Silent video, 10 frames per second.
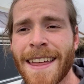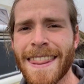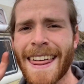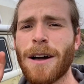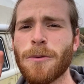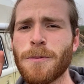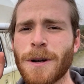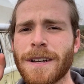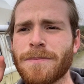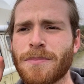that'll
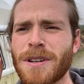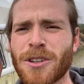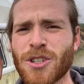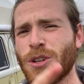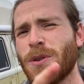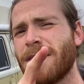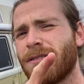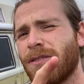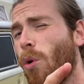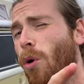pretty much do it
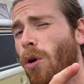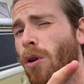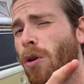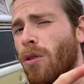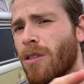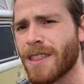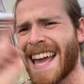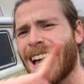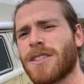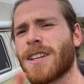for the
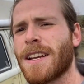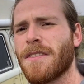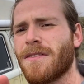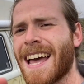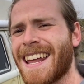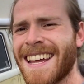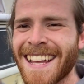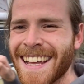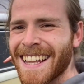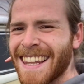outside of the van.
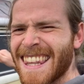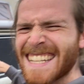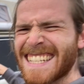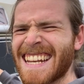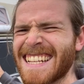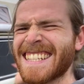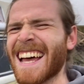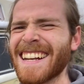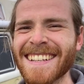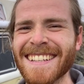Let's get
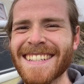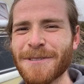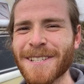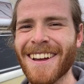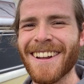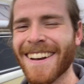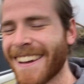inside and see what's going on.